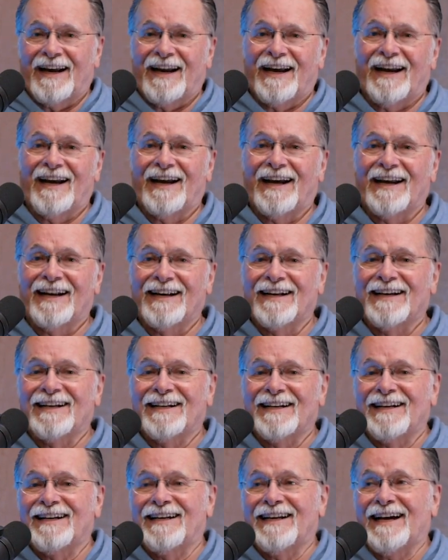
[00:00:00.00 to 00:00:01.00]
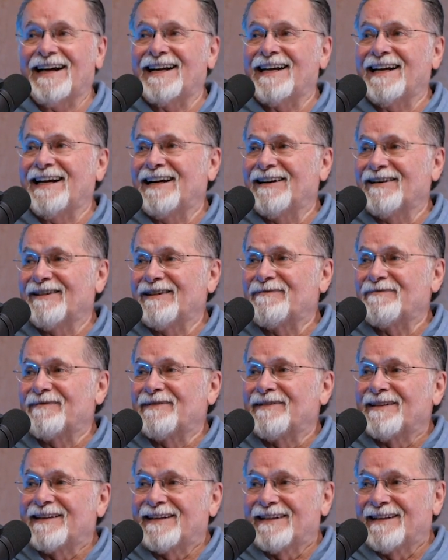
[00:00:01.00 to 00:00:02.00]
and Danny,
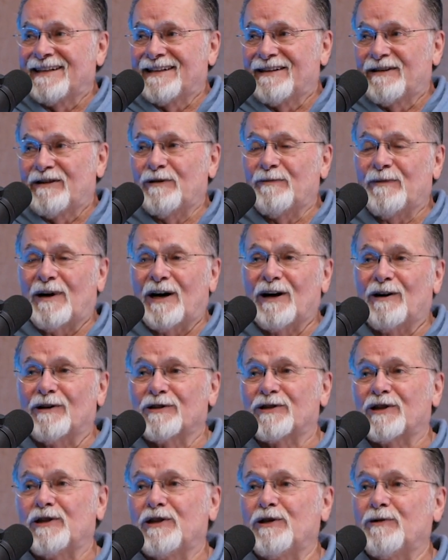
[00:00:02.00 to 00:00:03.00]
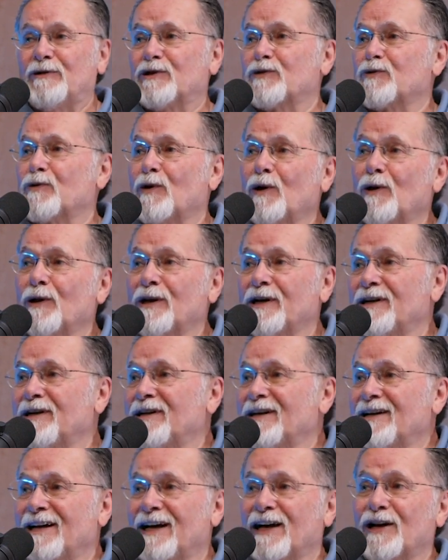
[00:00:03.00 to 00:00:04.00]
whom I also knew as
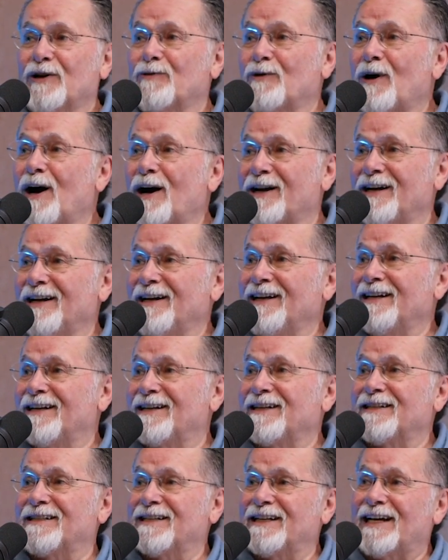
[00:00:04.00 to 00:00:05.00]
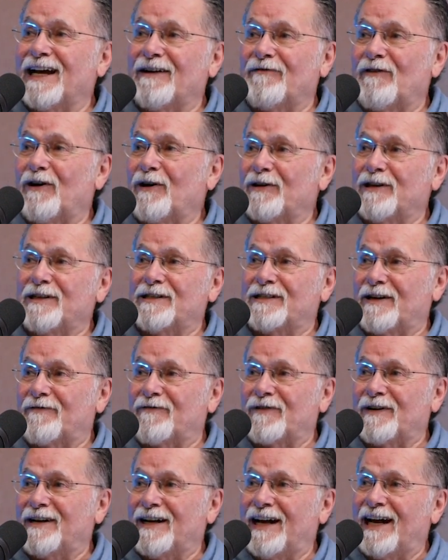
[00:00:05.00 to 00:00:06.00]
Roland and Rocky, because he gave all these different